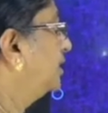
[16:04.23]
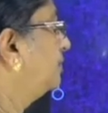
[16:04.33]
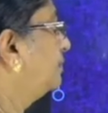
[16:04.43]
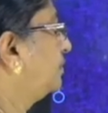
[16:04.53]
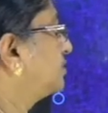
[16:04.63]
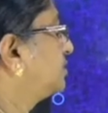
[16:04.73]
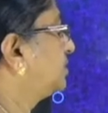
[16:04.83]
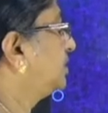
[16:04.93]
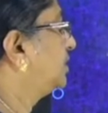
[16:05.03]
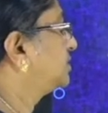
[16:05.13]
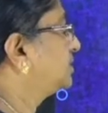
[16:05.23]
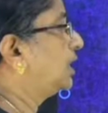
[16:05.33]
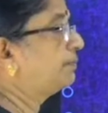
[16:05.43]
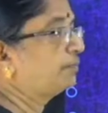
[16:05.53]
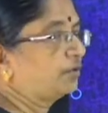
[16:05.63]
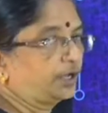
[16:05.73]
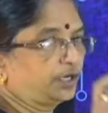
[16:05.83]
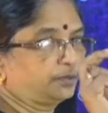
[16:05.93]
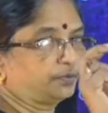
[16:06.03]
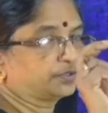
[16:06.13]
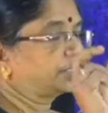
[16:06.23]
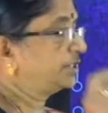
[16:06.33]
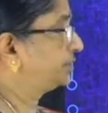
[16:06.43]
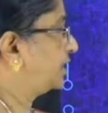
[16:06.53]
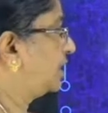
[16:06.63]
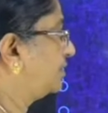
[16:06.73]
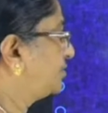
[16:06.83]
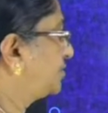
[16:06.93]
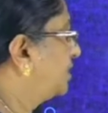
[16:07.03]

positively charged, point positive charge